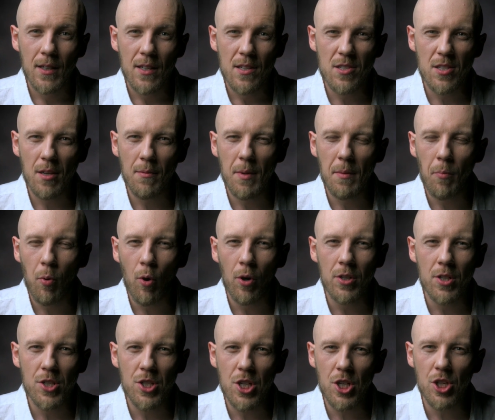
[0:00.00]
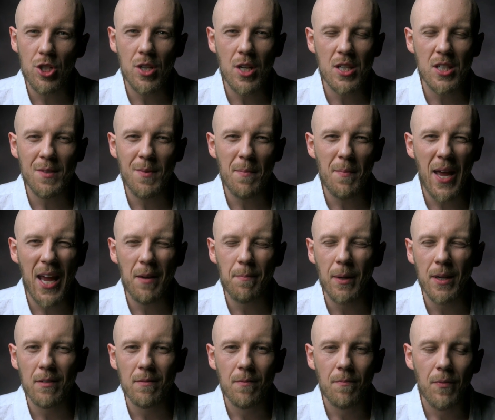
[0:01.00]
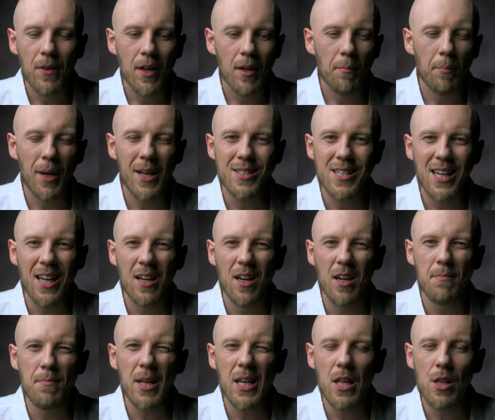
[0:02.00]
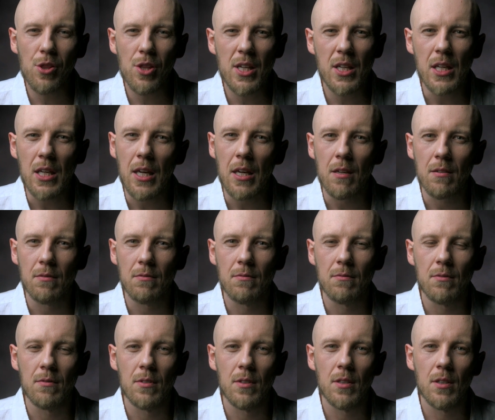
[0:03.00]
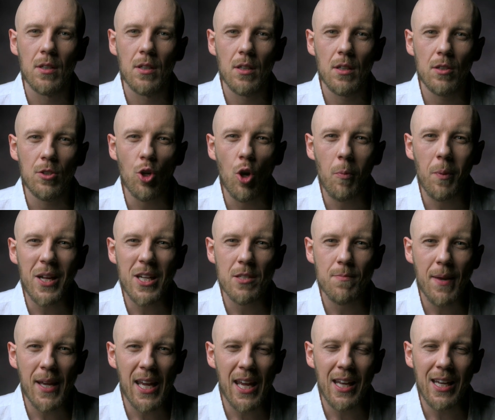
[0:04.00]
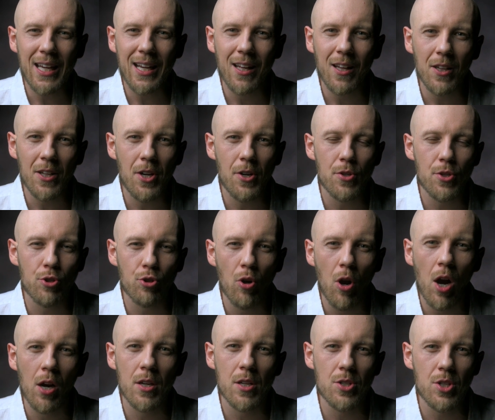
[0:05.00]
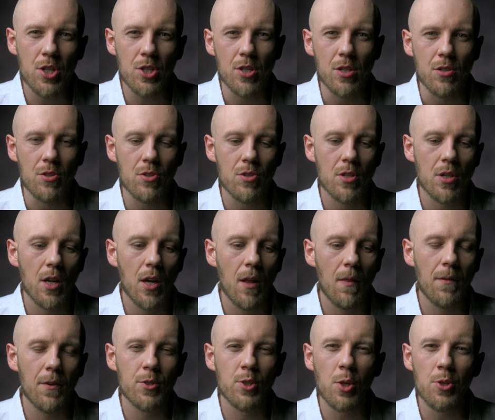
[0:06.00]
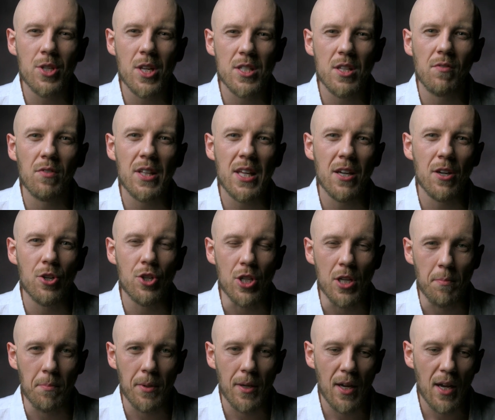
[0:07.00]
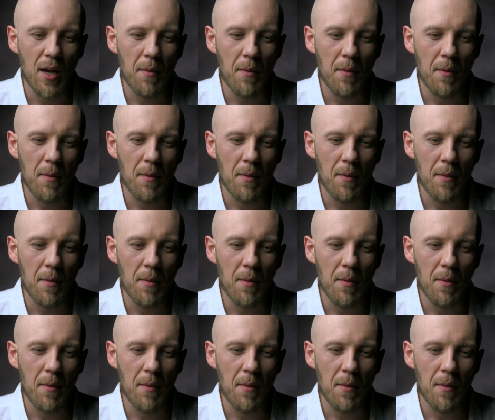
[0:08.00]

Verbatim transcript: Some important decision needs to be made, but it's like a committee thinking. Nobody's making any clear, strong decisions. There's no sense of leadership.